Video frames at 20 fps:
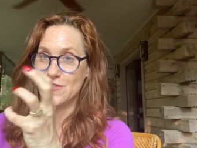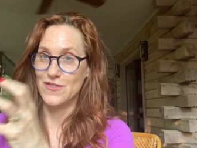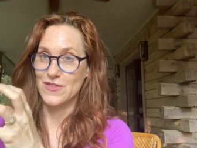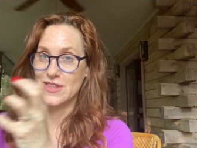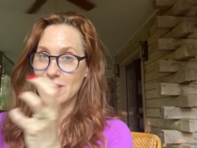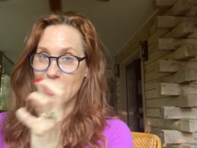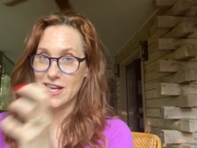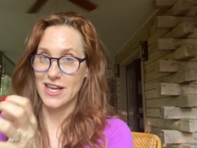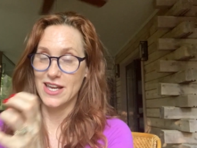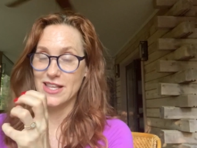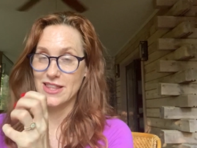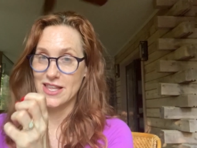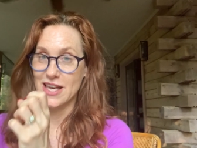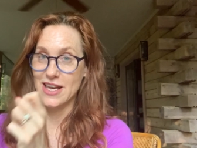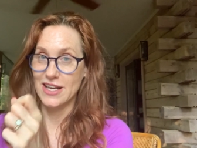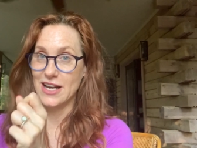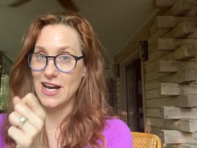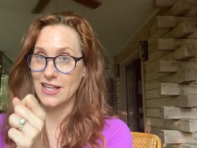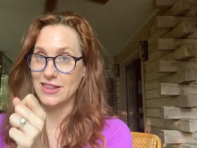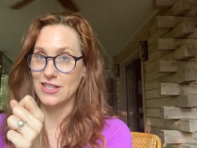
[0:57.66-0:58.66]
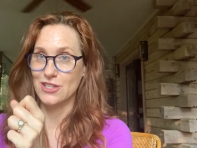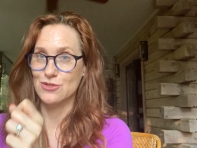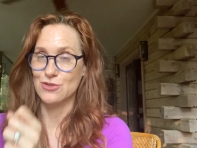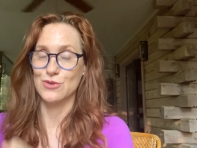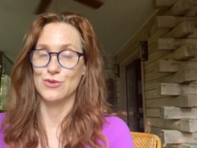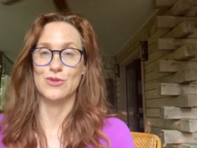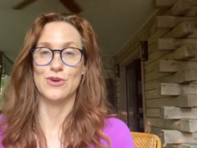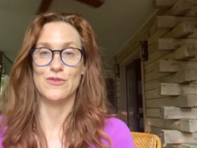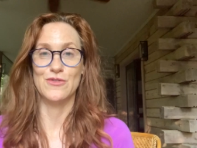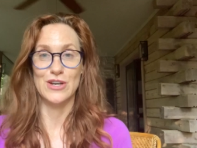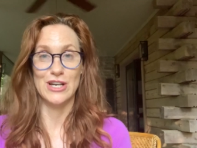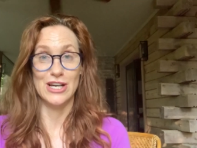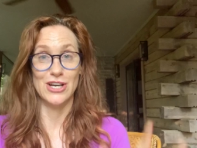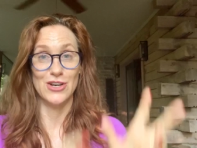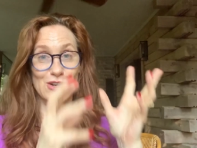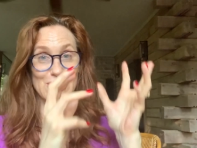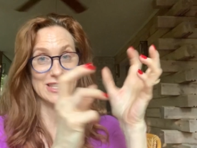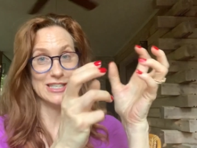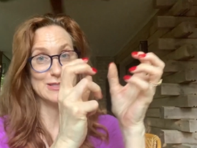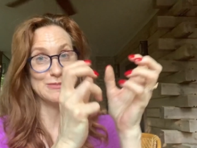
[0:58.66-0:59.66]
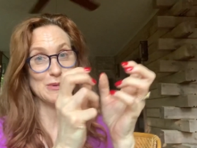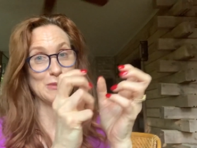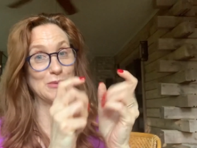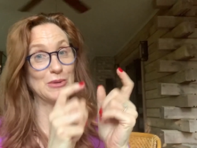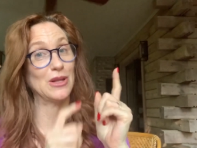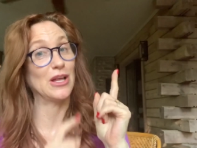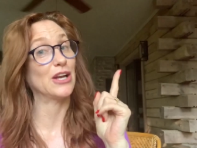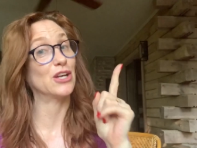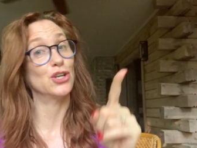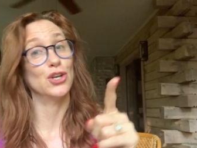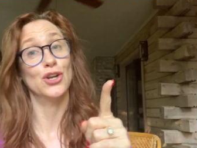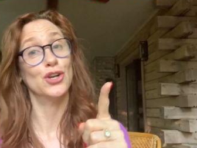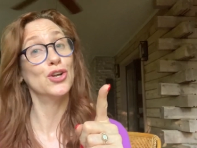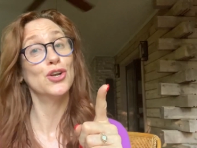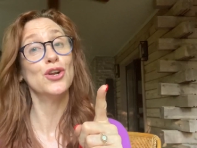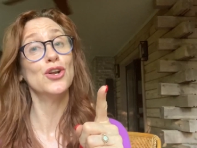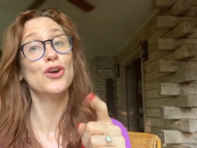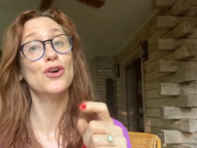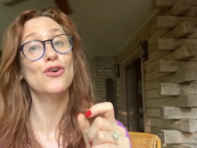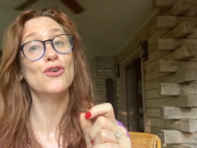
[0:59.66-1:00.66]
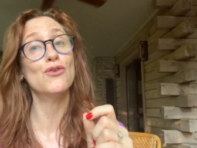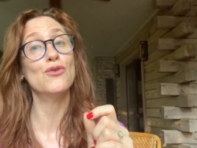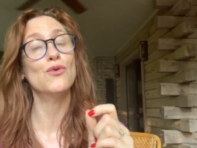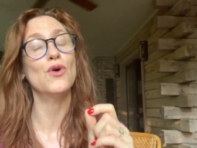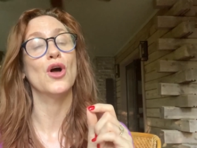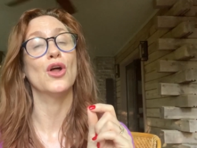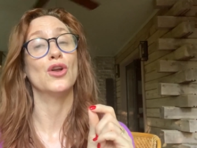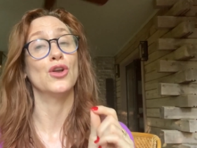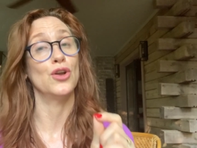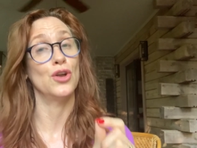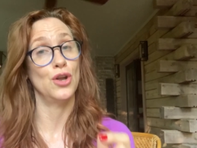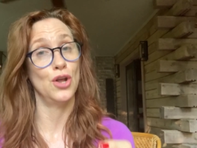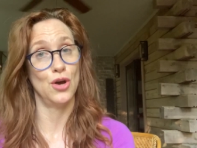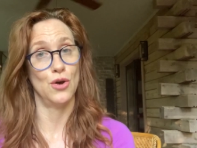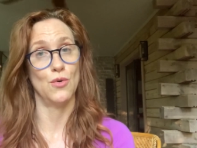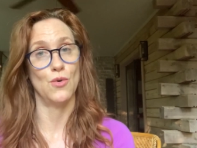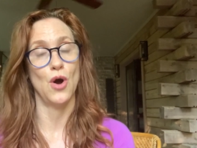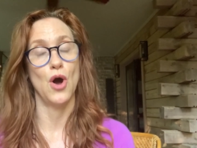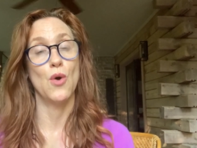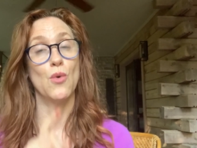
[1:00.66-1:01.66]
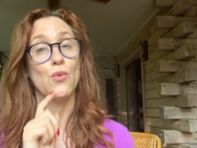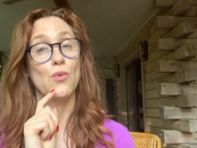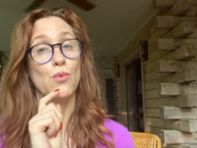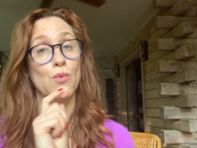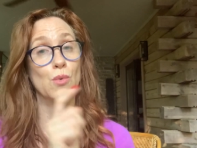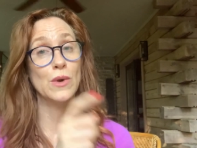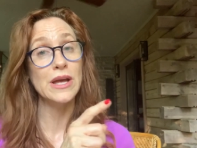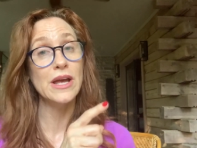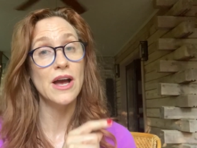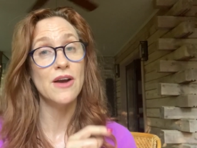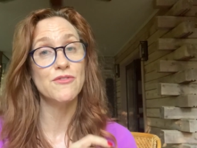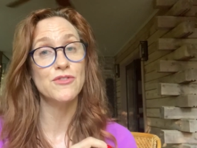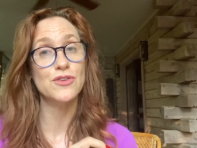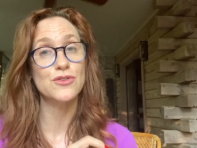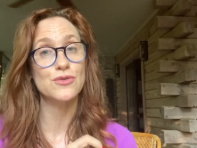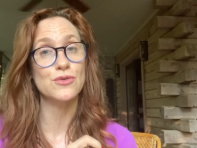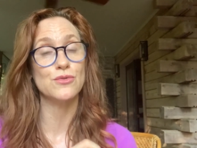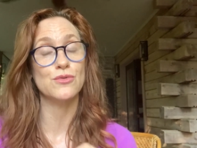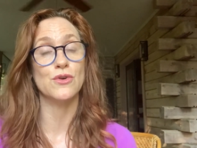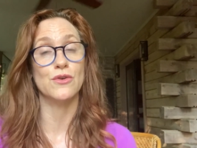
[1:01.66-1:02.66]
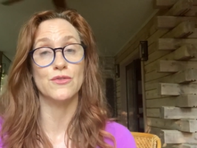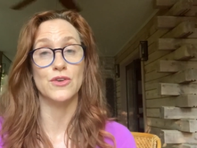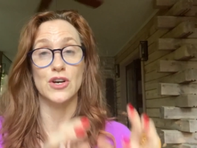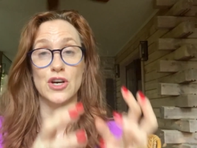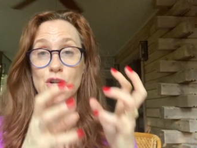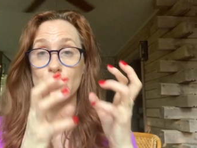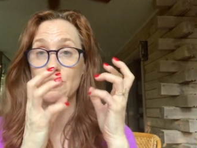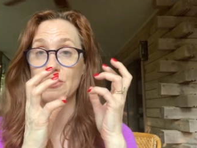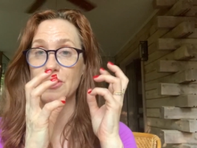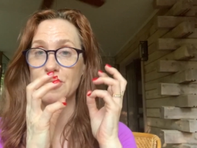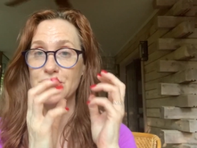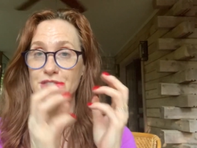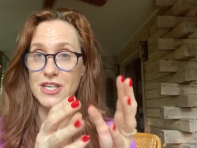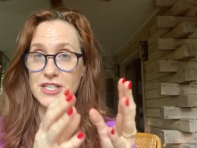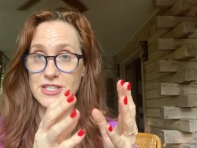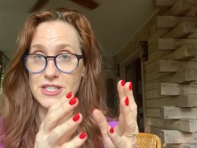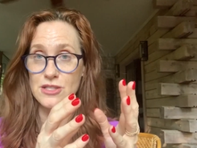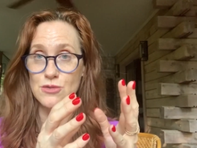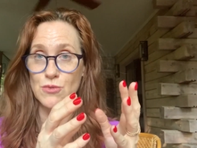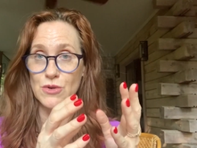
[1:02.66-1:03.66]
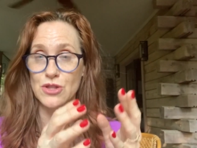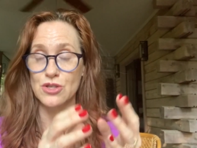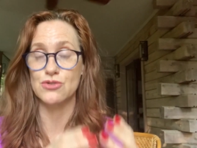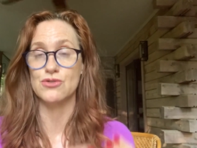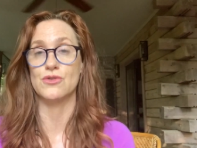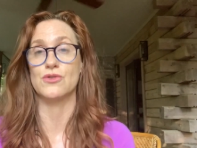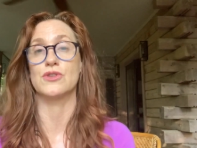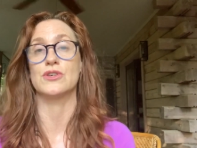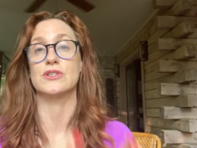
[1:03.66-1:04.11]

they got the truth over here, and these people are like, no, we have the truth over here. This is what the truth